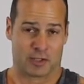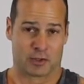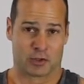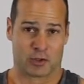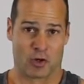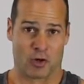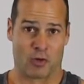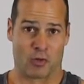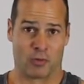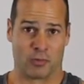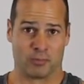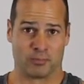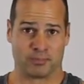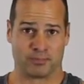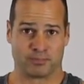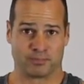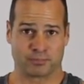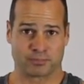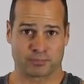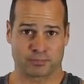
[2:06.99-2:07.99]

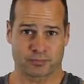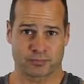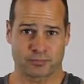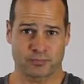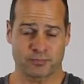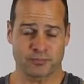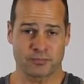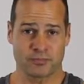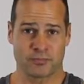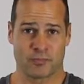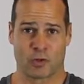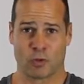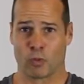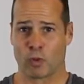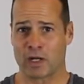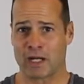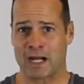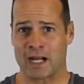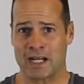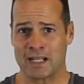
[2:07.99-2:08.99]
So,
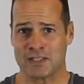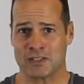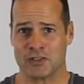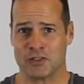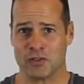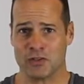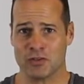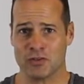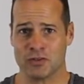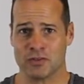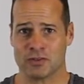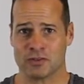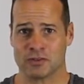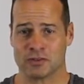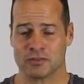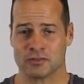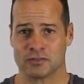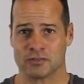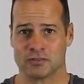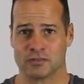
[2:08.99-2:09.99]
what do guys
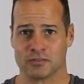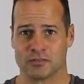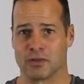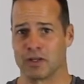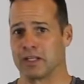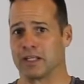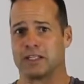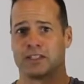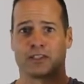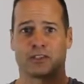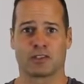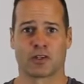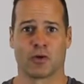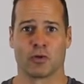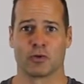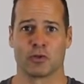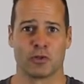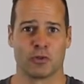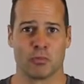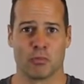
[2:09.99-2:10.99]
do? Well, they just
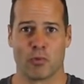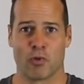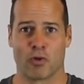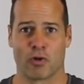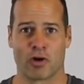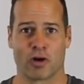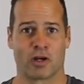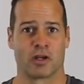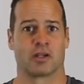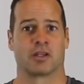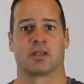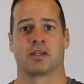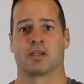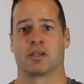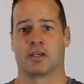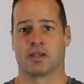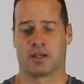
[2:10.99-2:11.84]
go do more